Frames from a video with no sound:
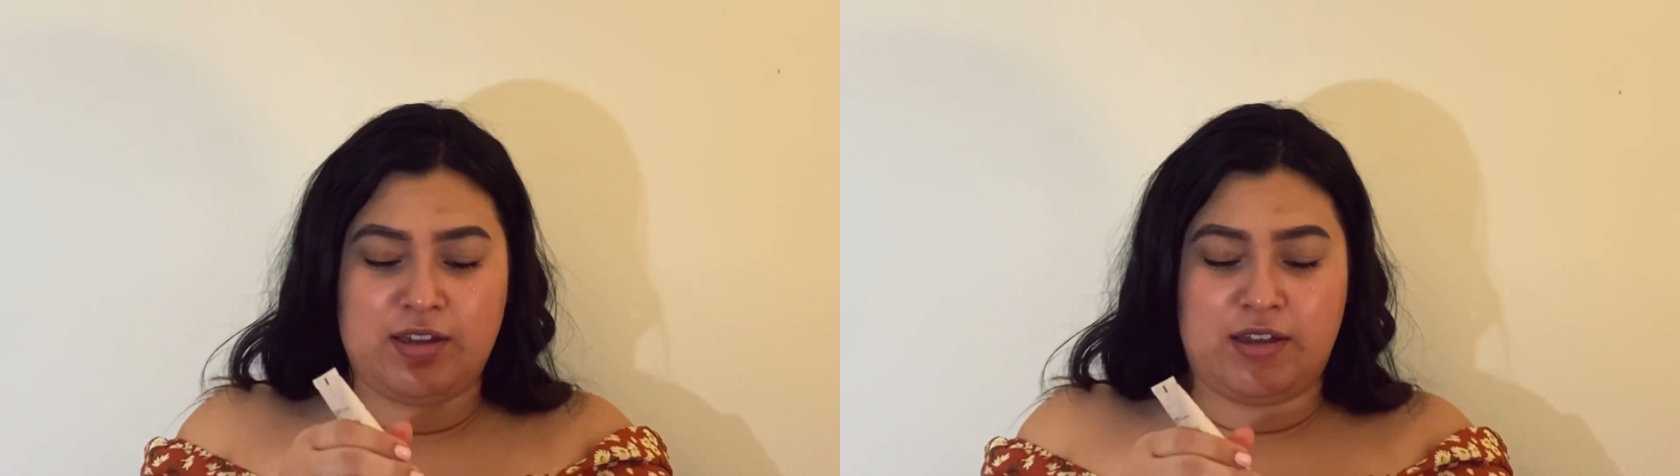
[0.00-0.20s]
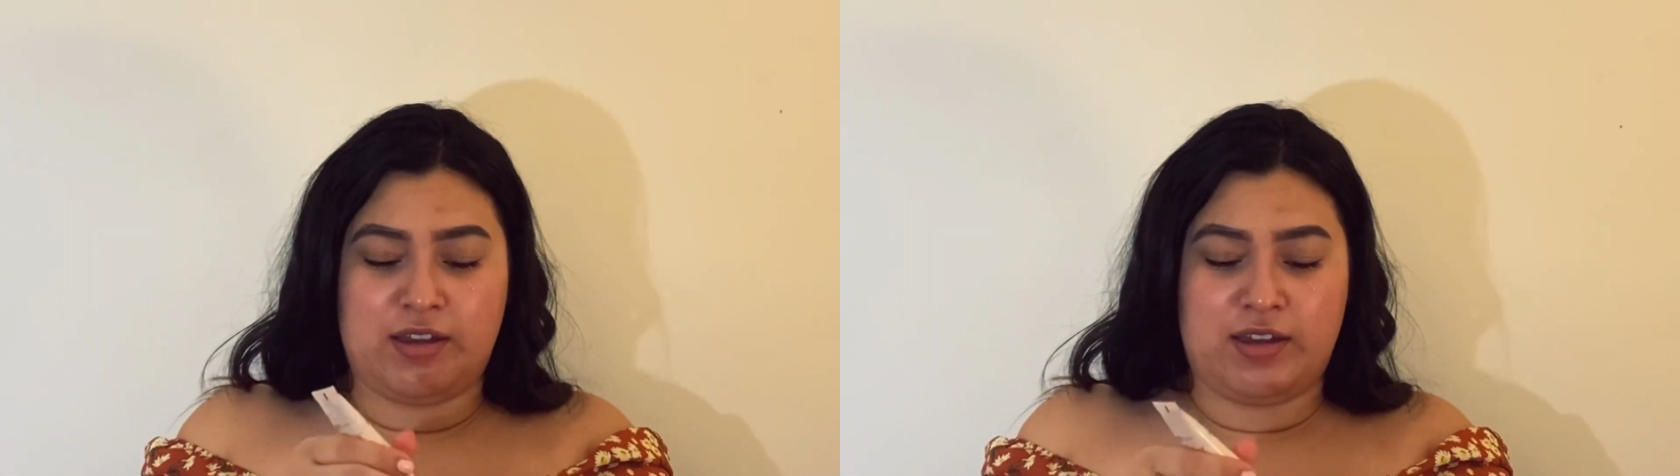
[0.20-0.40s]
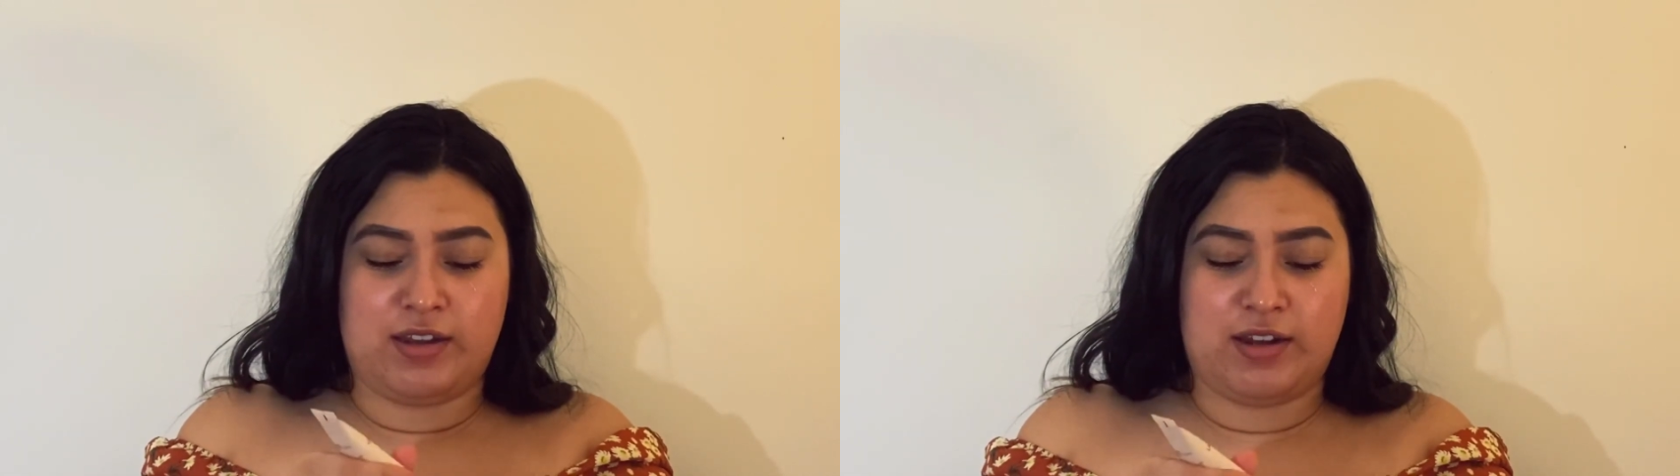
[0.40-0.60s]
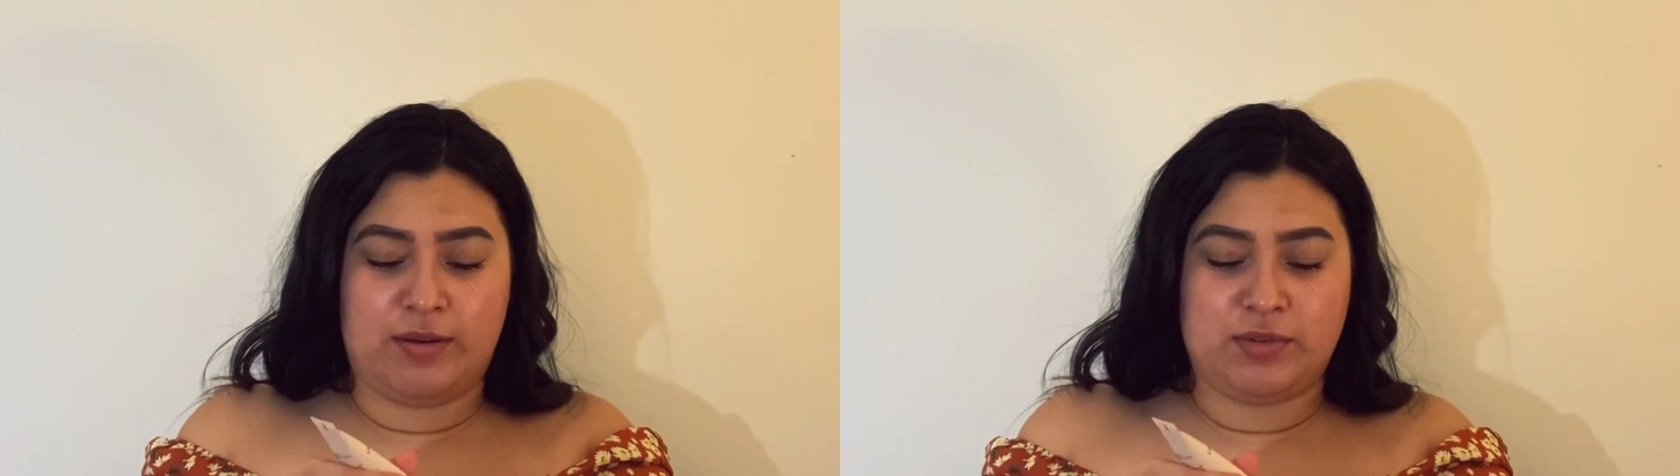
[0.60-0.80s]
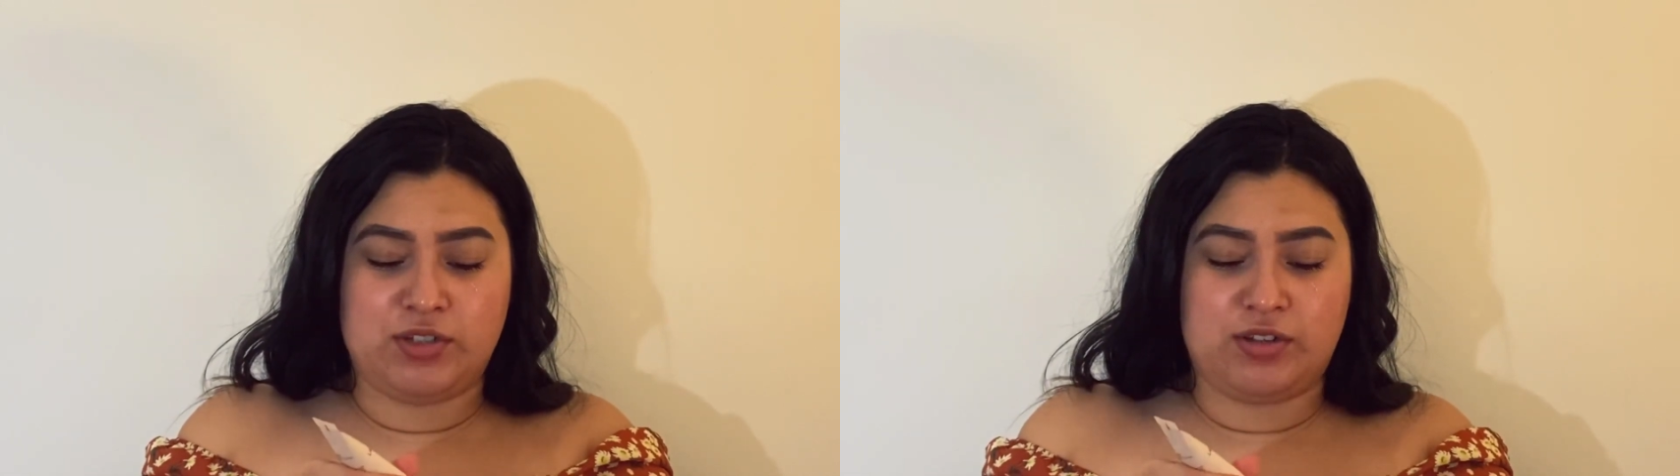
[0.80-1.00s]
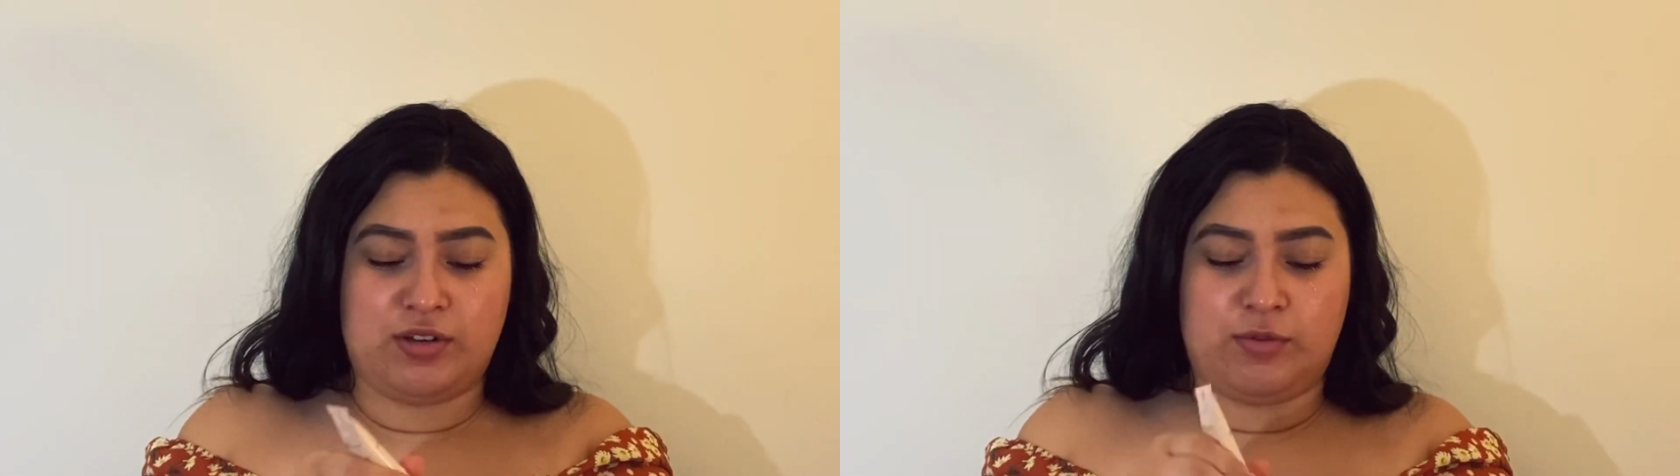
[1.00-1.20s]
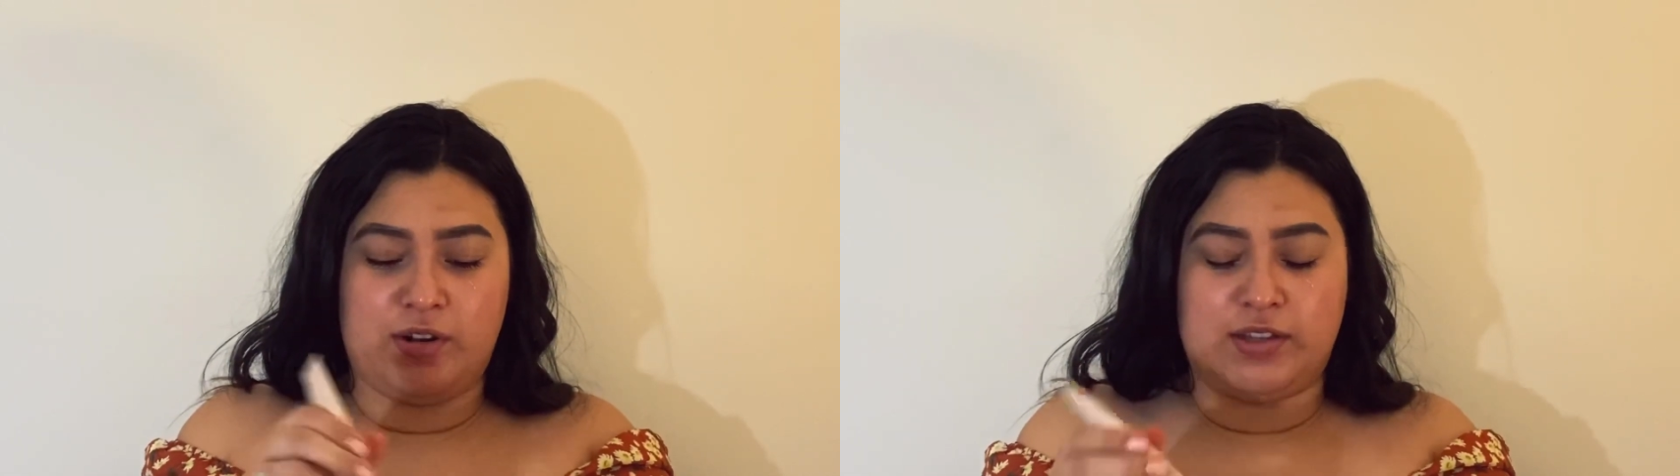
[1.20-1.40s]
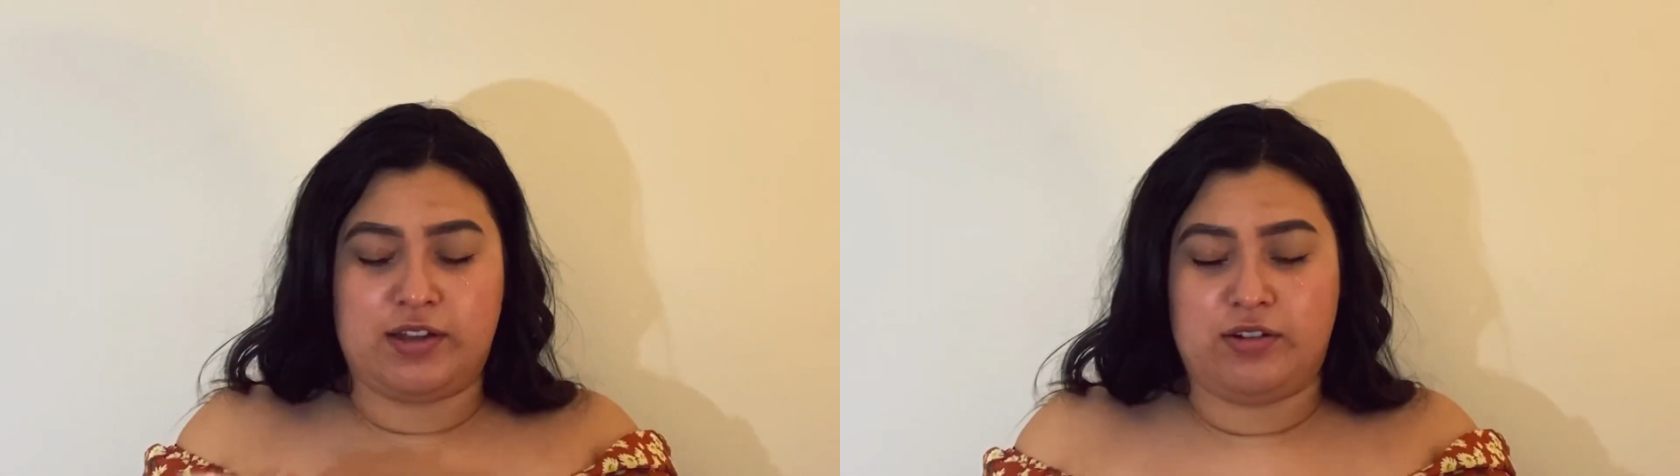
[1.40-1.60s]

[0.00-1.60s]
and I'm just gonna work that